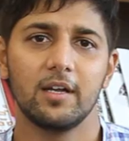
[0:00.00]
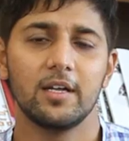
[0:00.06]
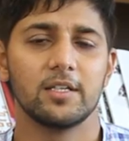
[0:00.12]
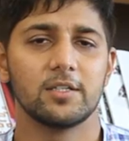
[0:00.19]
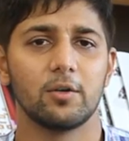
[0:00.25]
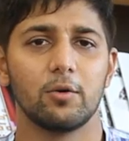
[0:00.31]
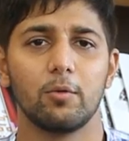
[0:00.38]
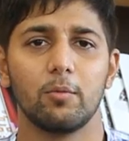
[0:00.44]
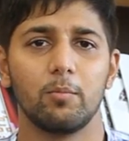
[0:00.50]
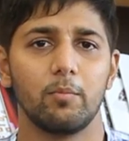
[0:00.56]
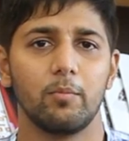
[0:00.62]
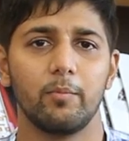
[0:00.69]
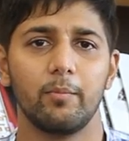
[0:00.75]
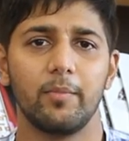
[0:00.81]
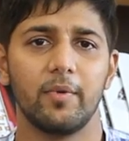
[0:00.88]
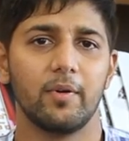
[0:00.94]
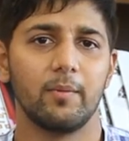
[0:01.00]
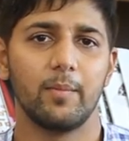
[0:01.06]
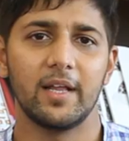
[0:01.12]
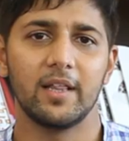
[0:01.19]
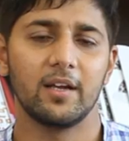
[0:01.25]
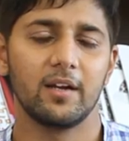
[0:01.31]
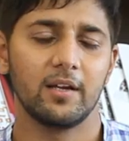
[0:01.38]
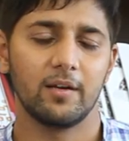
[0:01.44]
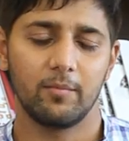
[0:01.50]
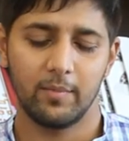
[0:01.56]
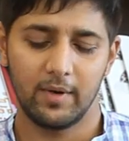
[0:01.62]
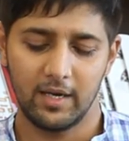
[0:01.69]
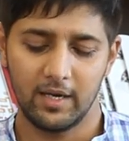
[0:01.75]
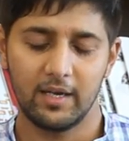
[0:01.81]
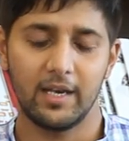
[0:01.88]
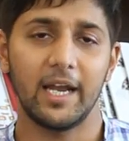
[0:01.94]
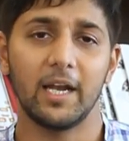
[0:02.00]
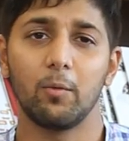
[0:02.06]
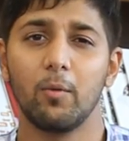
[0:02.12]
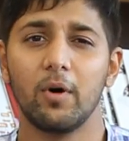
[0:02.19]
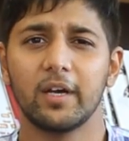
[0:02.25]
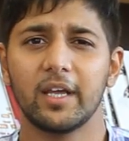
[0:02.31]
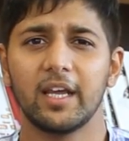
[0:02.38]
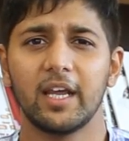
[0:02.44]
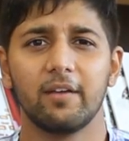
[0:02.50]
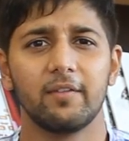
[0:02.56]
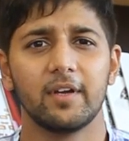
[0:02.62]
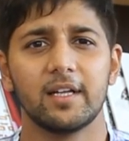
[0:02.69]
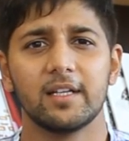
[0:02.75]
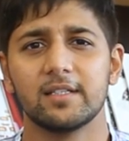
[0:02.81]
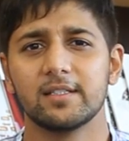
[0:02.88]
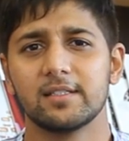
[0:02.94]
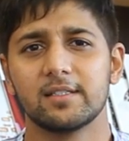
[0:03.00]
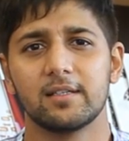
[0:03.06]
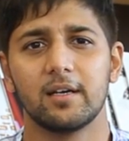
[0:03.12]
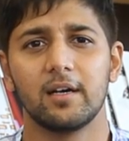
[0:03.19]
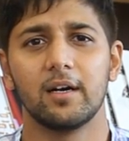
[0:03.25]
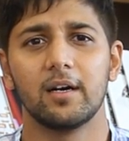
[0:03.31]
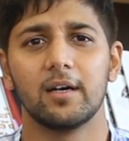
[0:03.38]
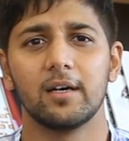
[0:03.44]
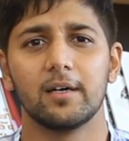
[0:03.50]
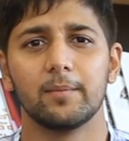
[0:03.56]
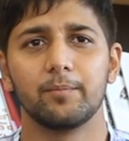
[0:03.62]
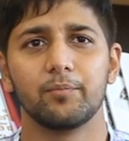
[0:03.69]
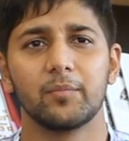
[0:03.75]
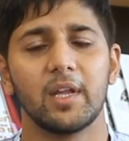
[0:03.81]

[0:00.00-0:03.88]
So whether it be networking events, um,